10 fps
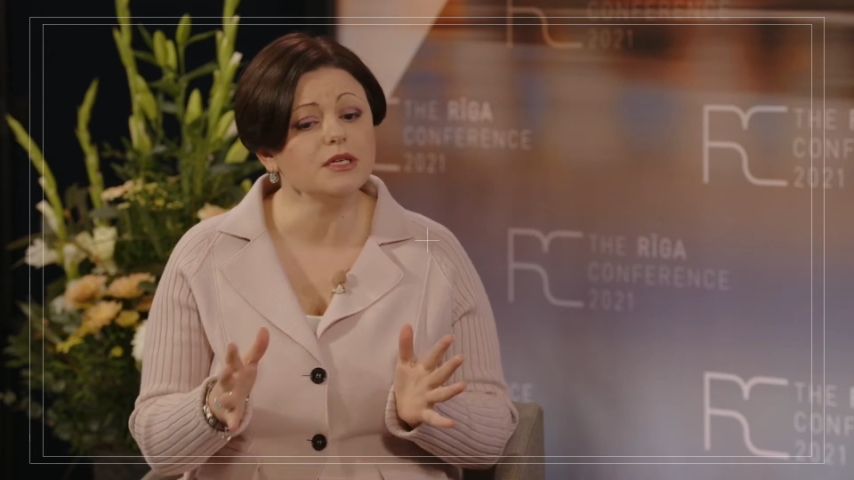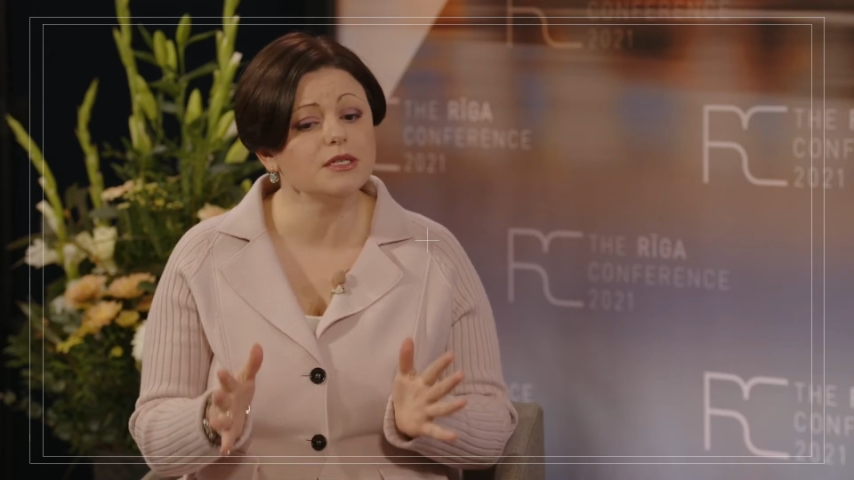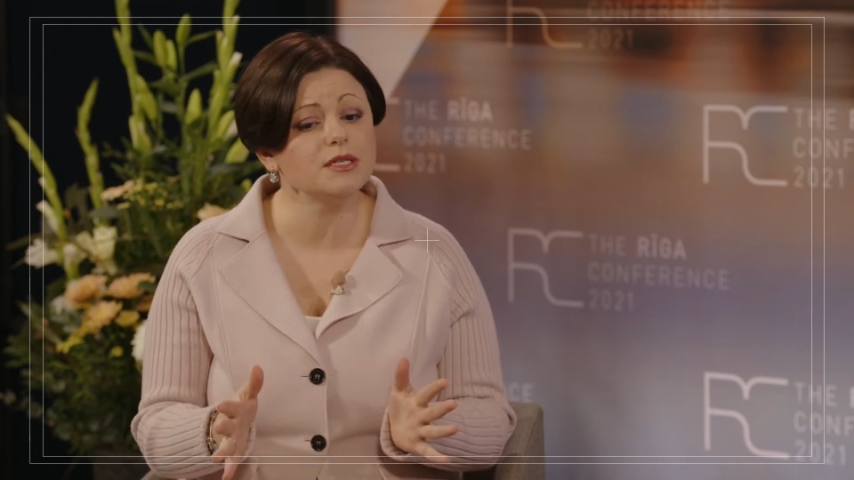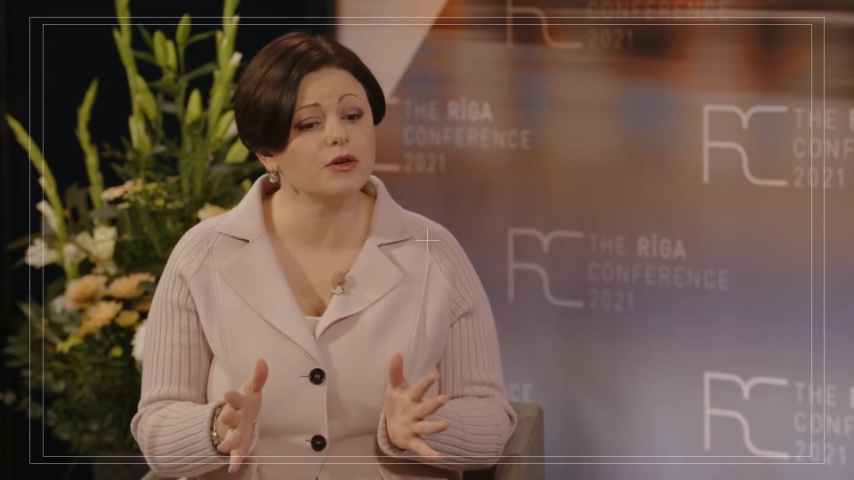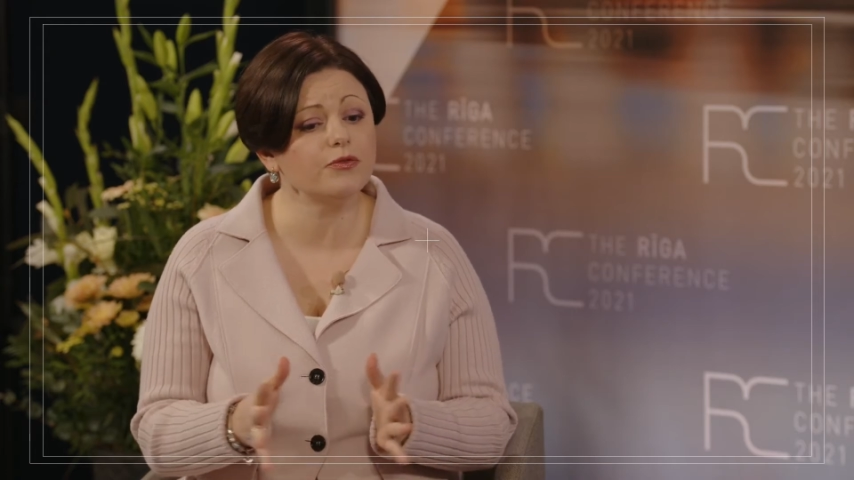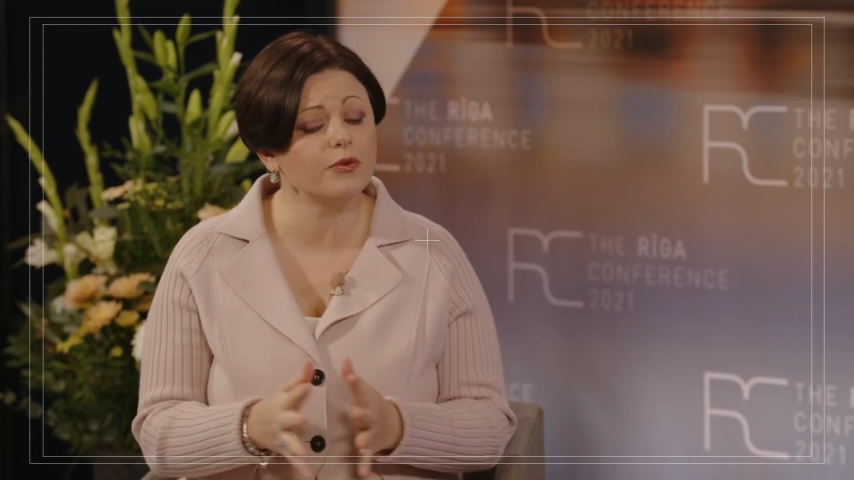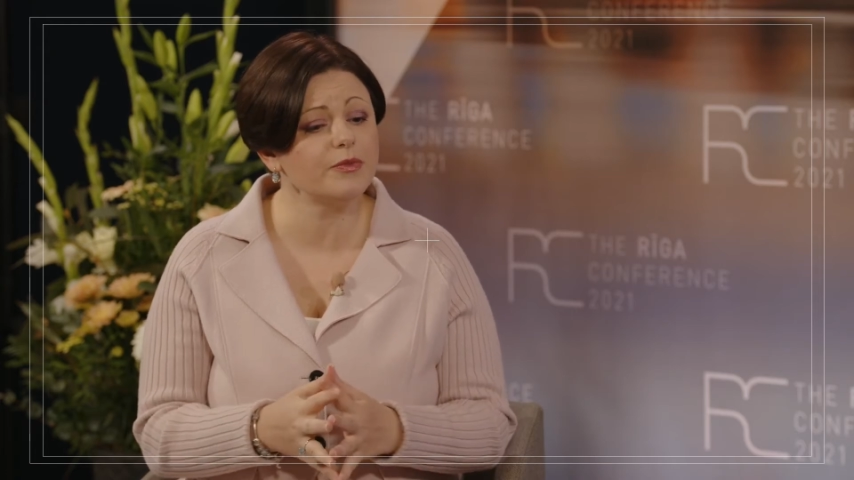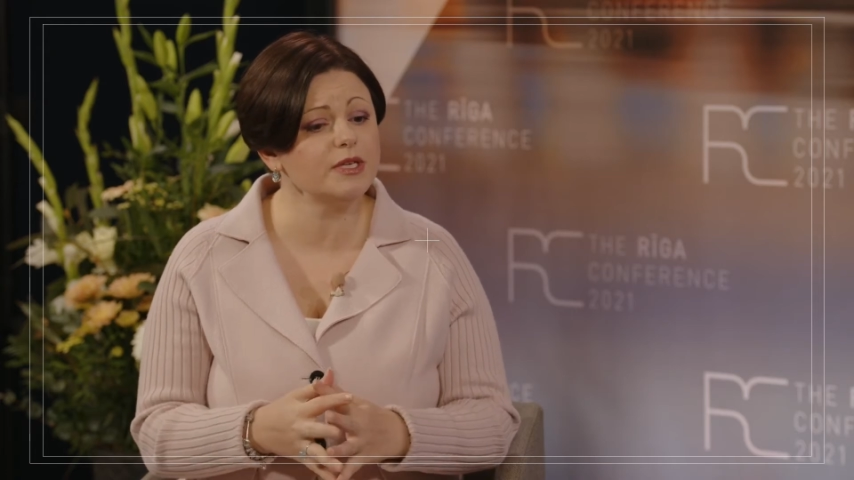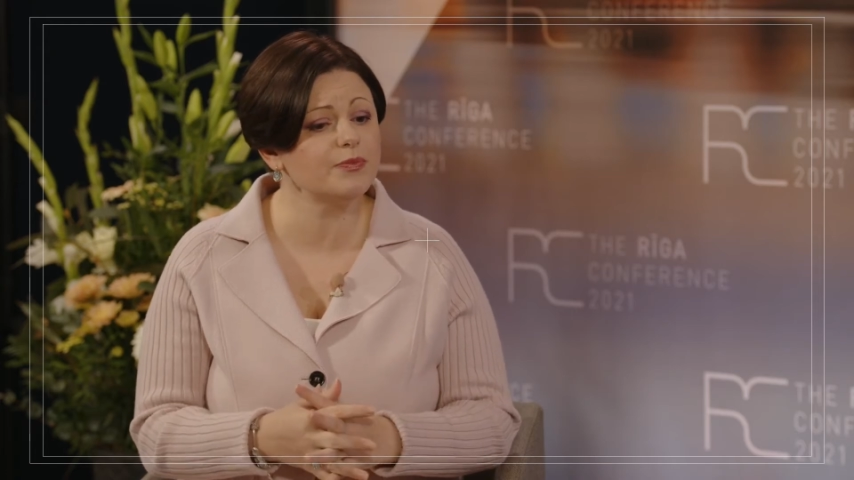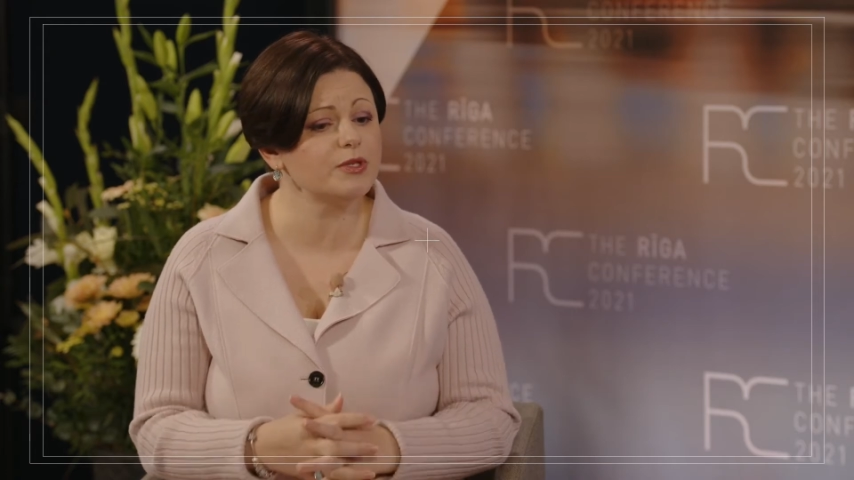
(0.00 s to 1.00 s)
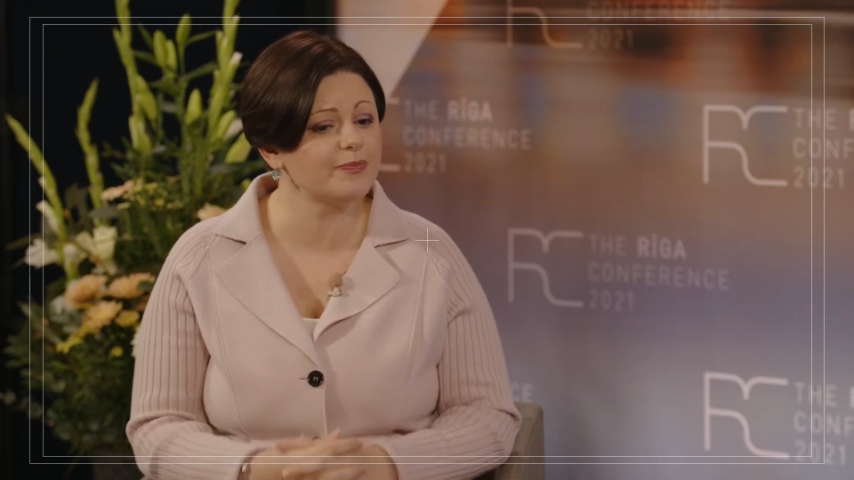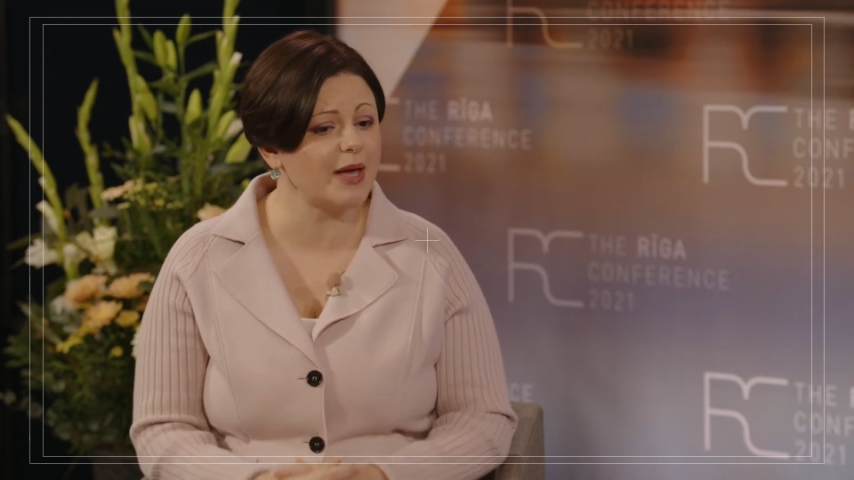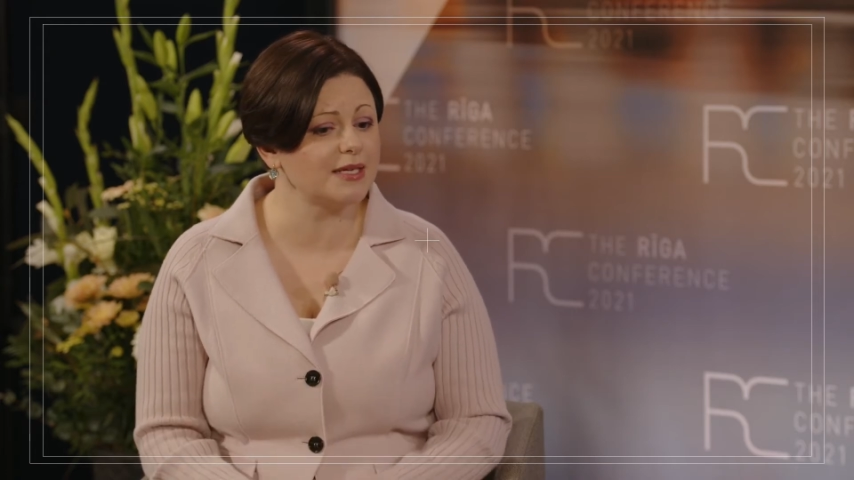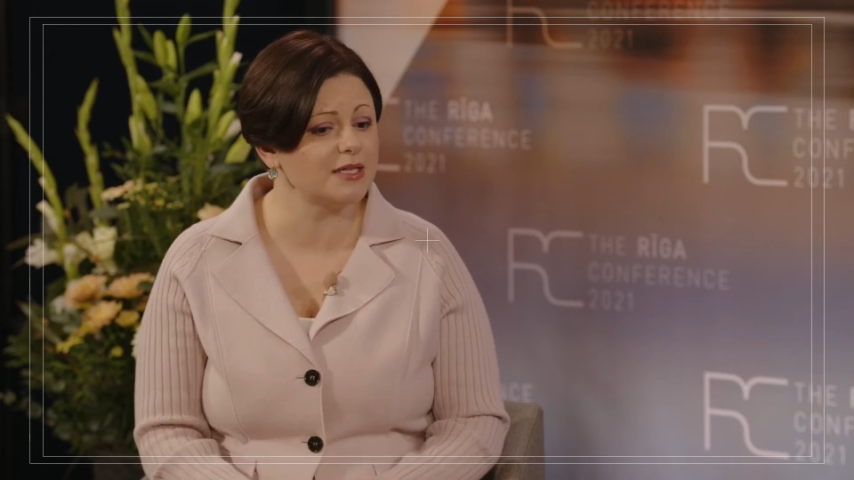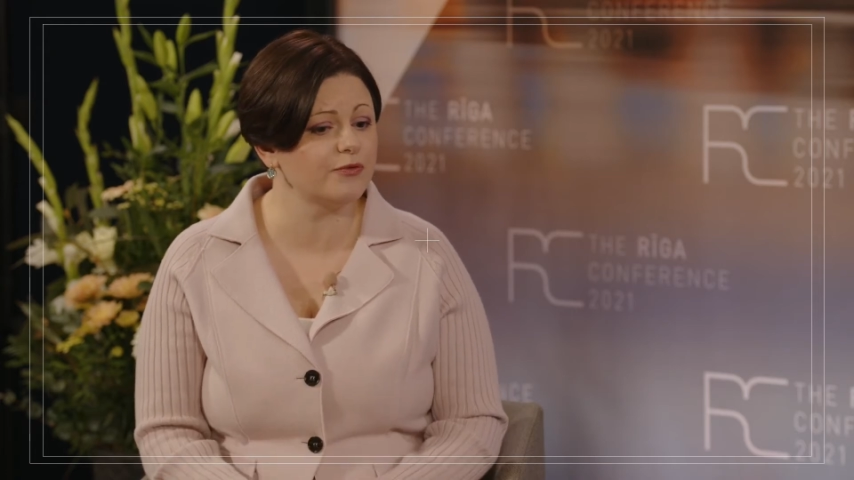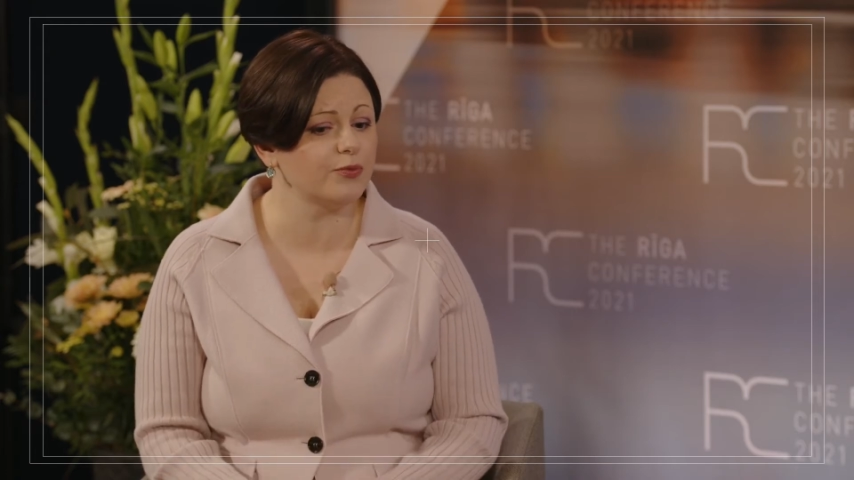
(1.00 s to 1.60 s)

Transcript: So from this perspective,